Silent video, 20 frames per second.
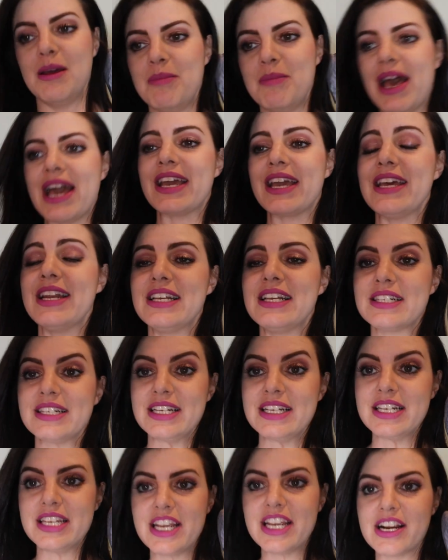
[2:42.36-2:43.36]
And Megan is
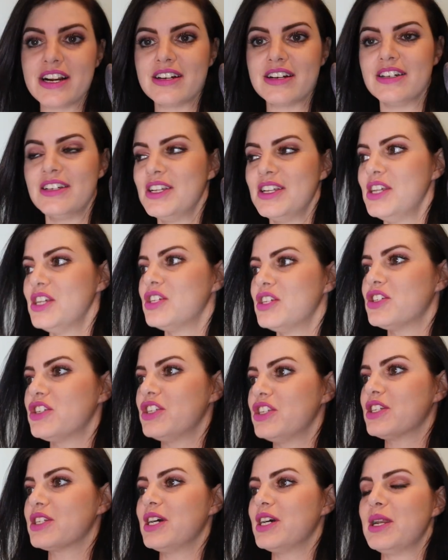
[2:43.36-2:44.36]
in here.
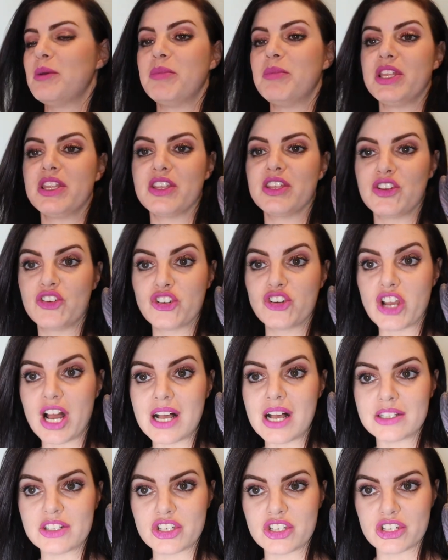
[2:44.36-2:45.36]
She's gonna be the
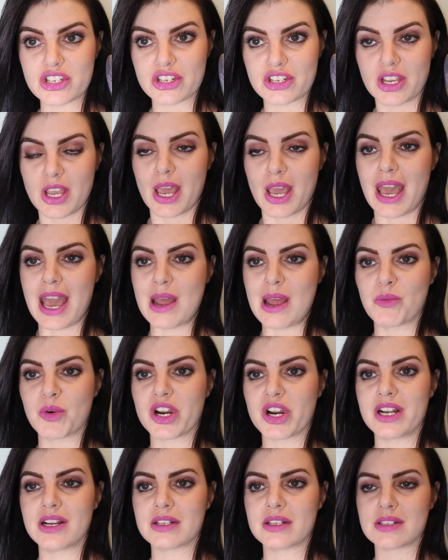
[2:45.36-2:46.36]
judge, and
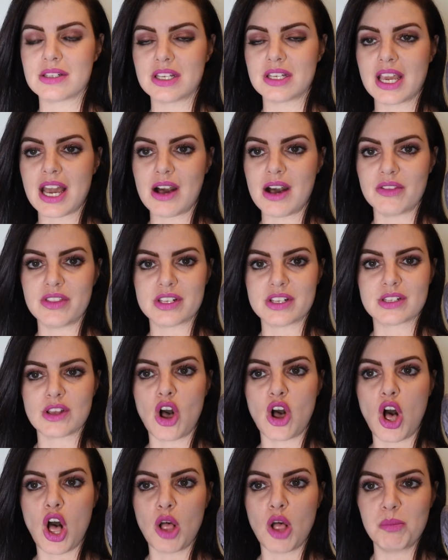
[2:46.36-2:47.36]
we're gonna see how this
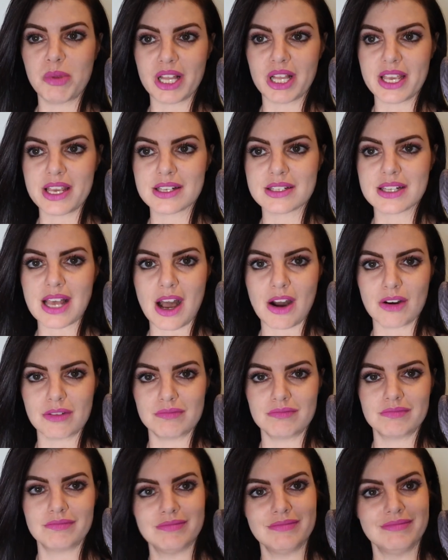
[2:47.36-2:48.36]
all plays out.
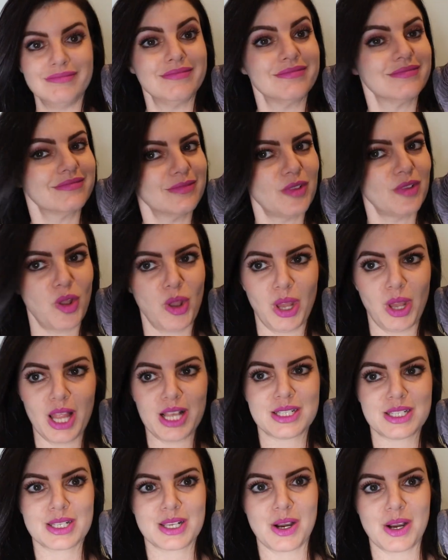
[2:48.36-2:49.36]
Let's